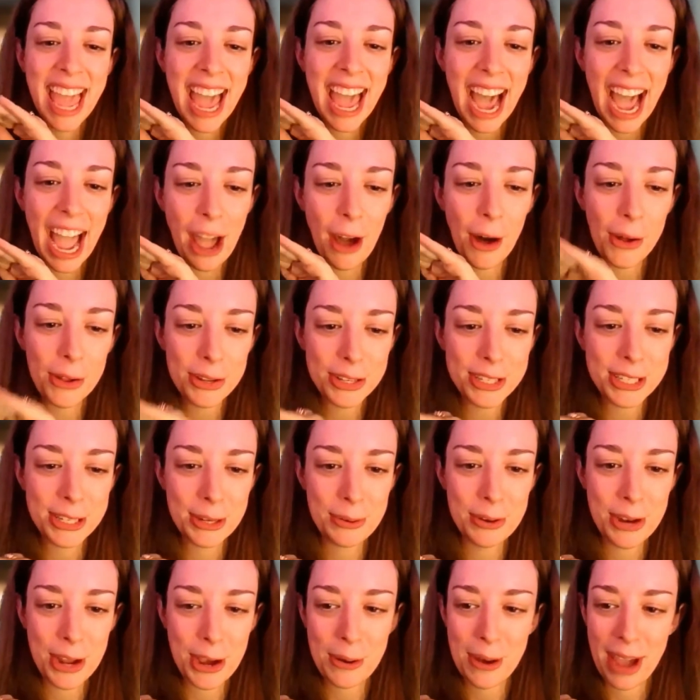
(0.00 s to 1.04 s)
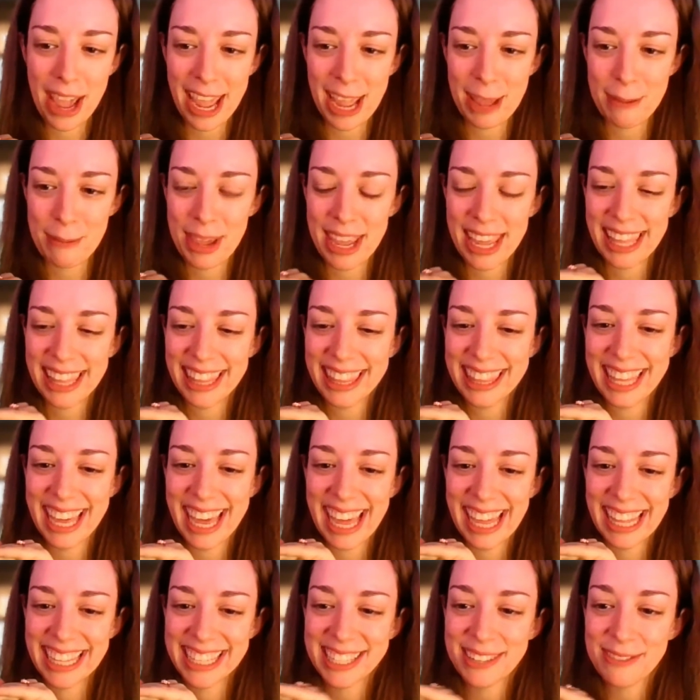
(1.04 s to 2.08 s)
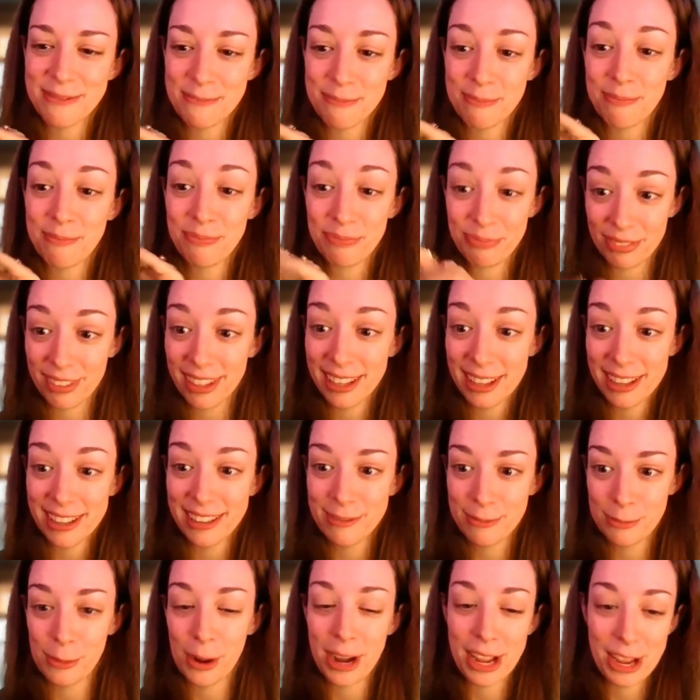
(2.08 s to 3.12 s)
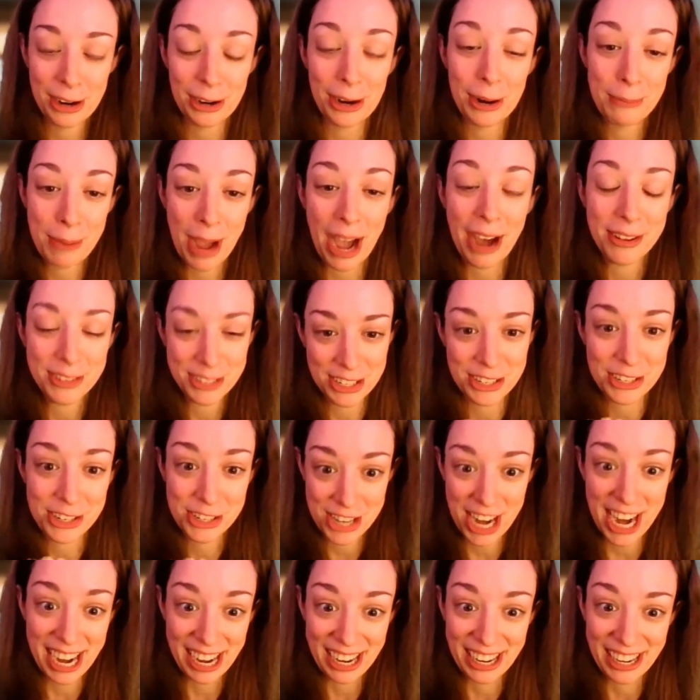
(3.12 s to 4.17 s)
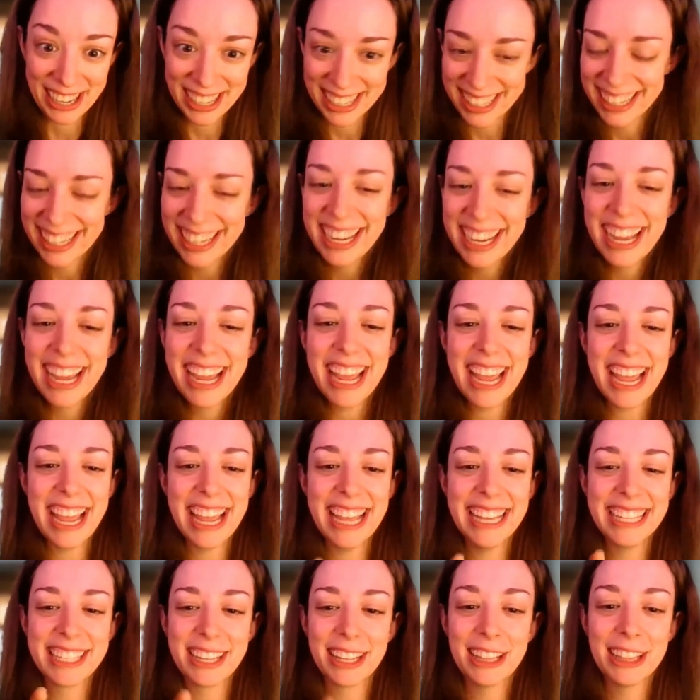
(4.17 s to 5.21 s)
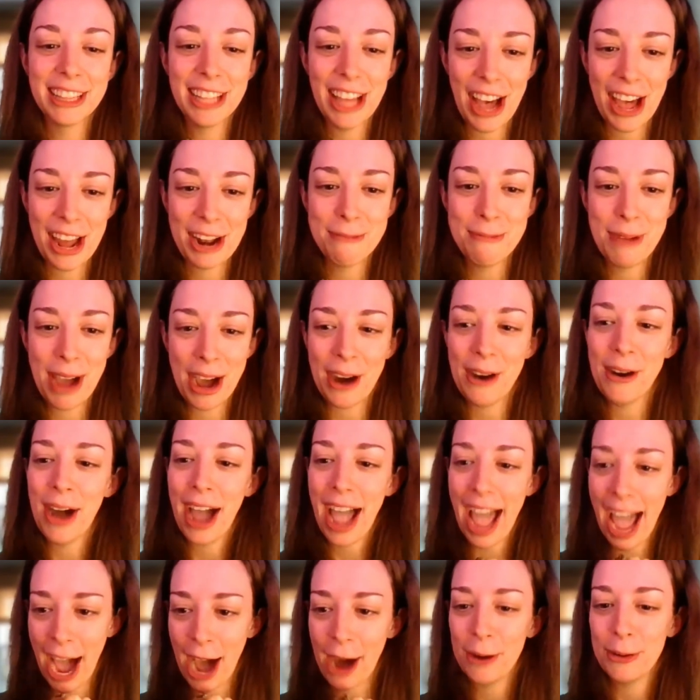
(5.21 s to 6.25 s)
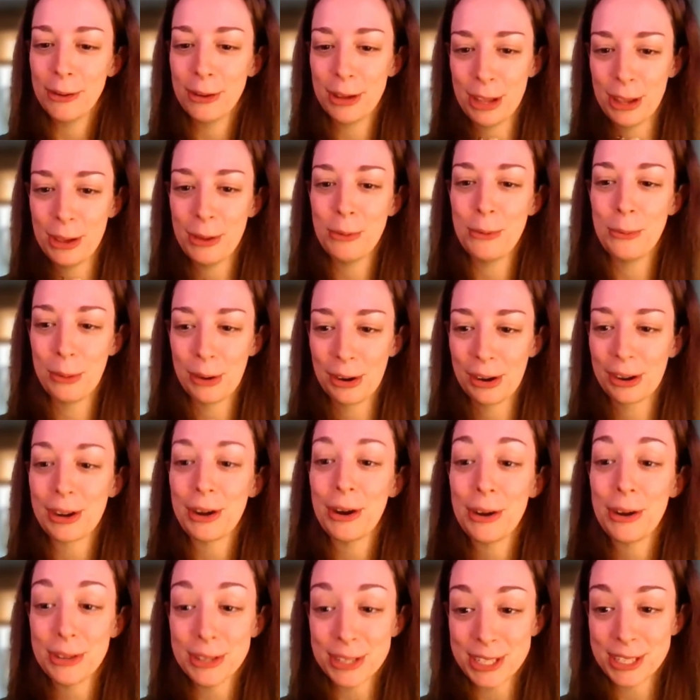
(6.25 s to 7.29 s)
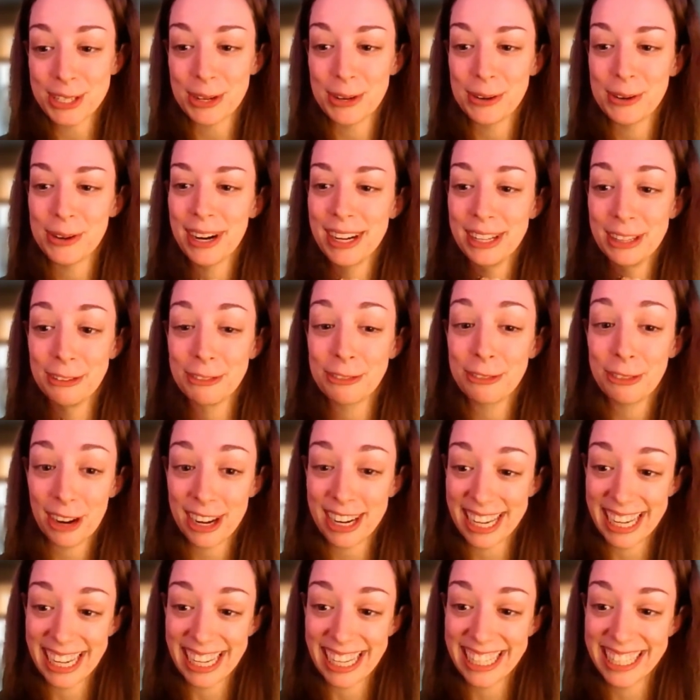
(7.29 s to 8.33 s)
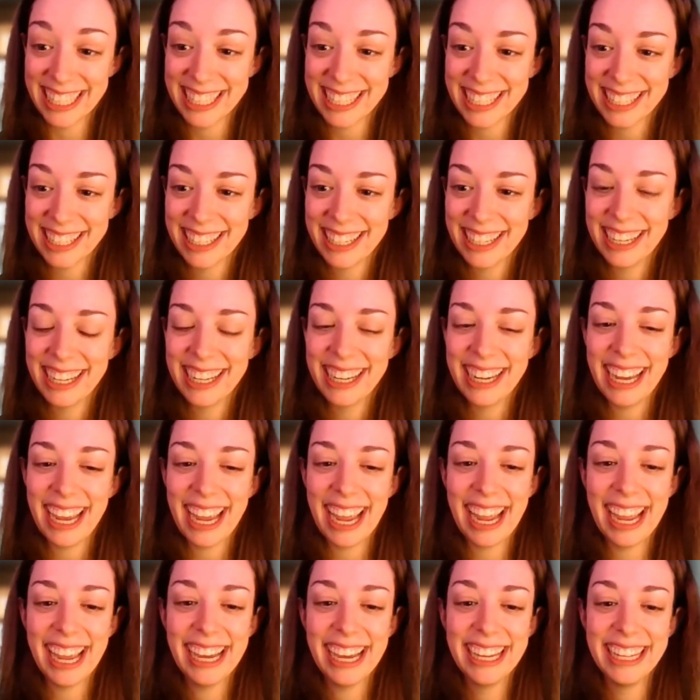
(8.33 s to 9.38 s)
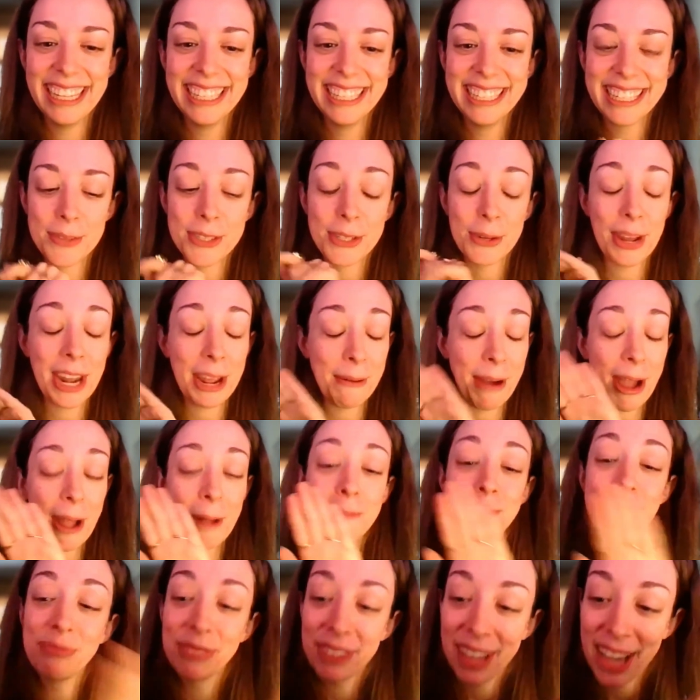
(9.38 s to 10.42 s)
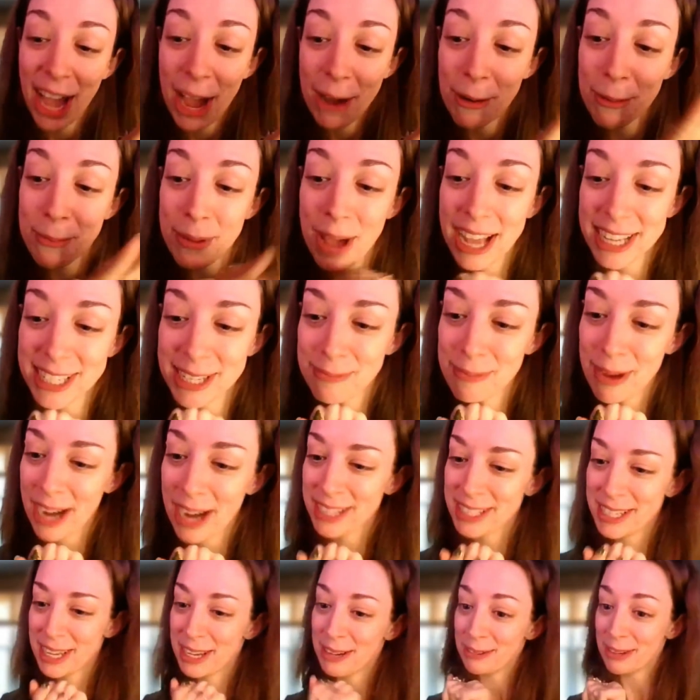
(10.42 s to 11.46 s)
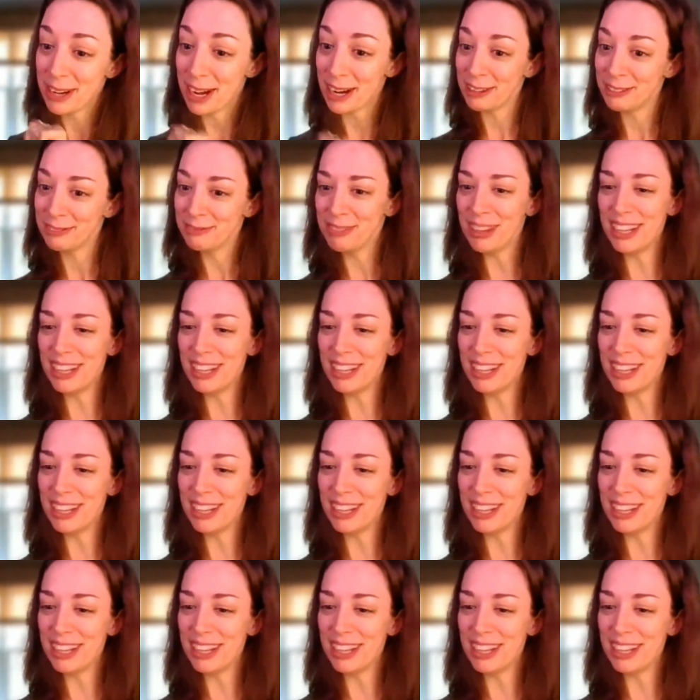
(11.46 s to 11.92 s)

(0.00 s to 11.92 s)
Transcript: I also know, Amy, that what you're about to share is a lot about how you work also on the front end. And so anyway, I will pass it back to you now.